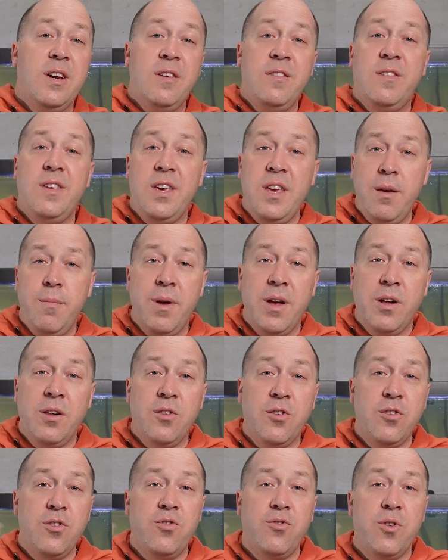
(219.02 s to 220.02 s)
Is email
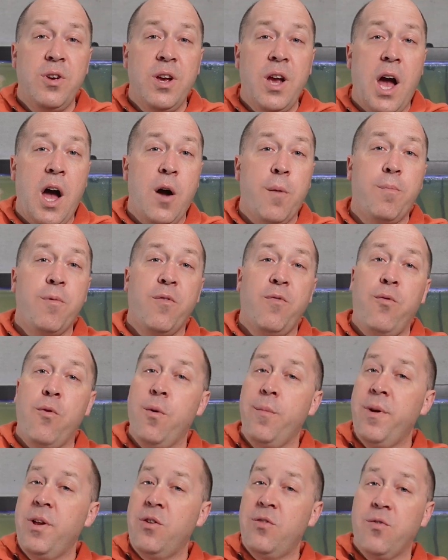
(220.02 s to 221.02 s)
nurturing
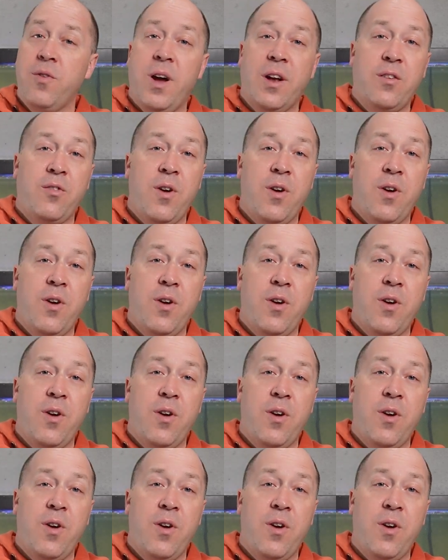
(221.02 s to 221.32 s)
outperforming direct